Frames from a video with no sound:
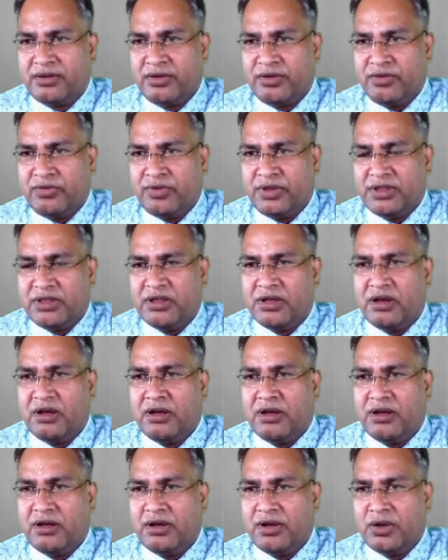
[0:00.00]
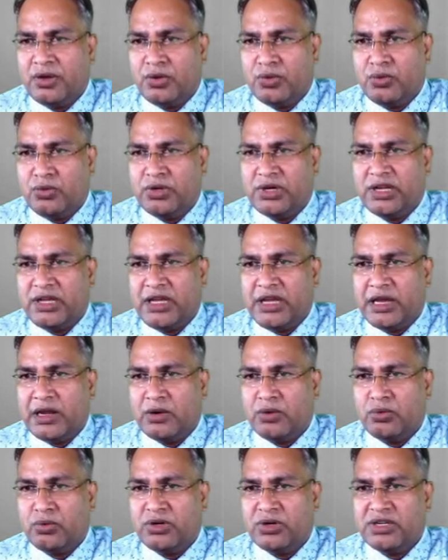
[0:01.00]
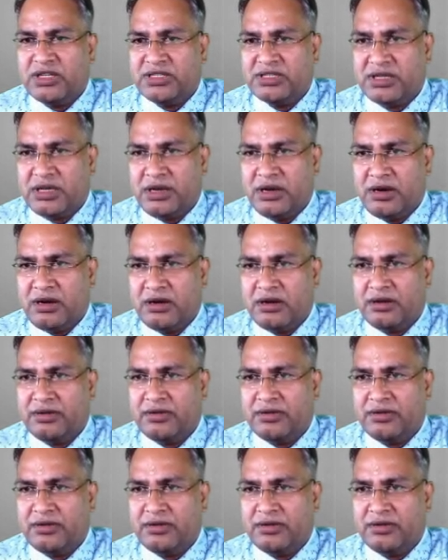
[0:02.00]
with the root. Here root is 8.